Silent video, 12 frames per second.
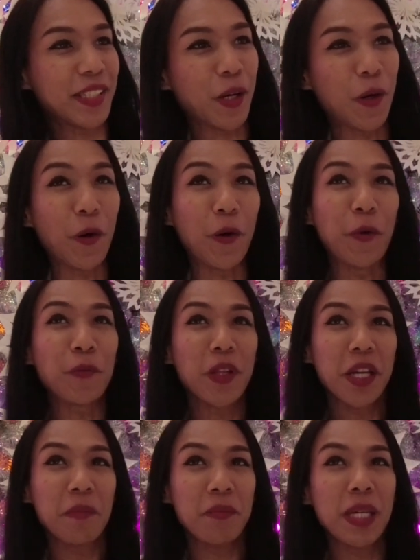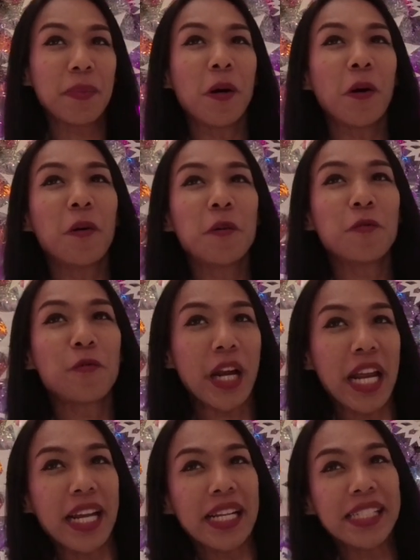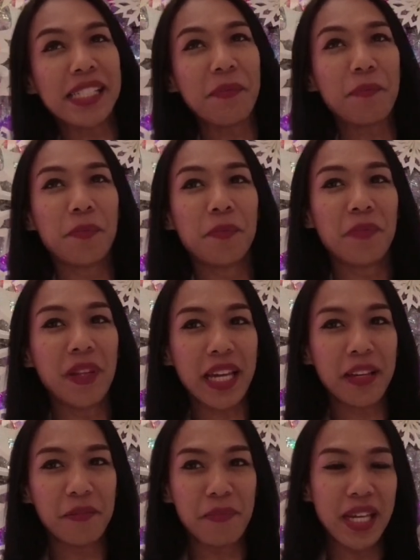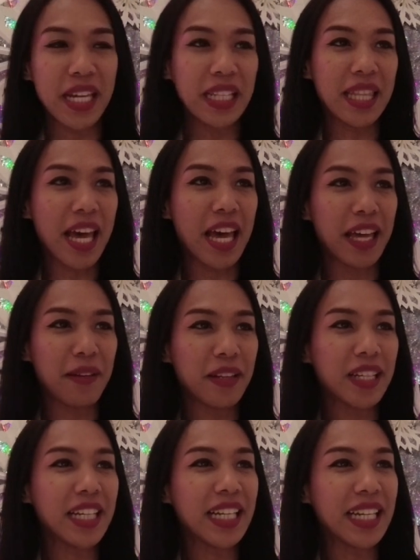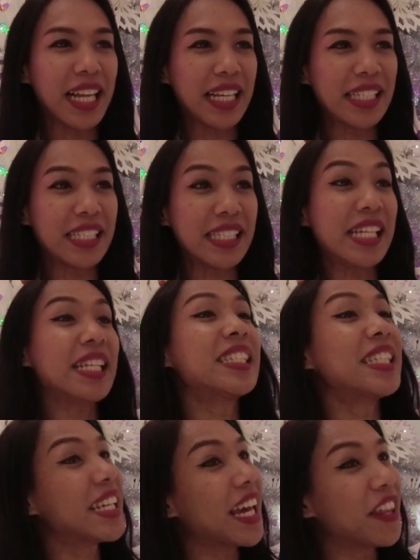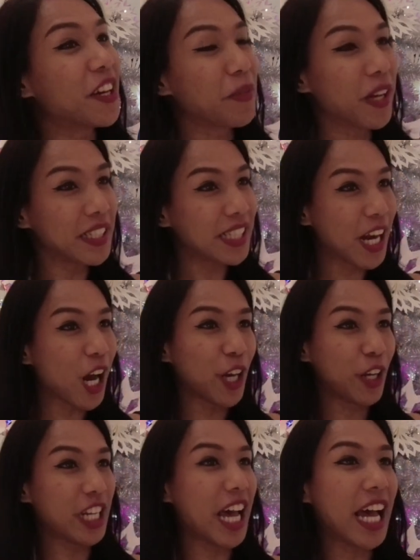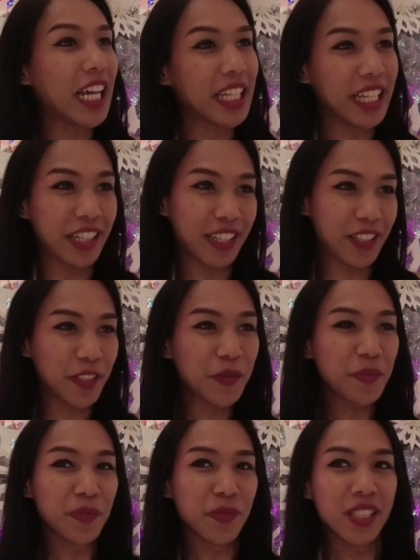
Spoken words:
So people race and like being that, they stick together because they are on the island, you know?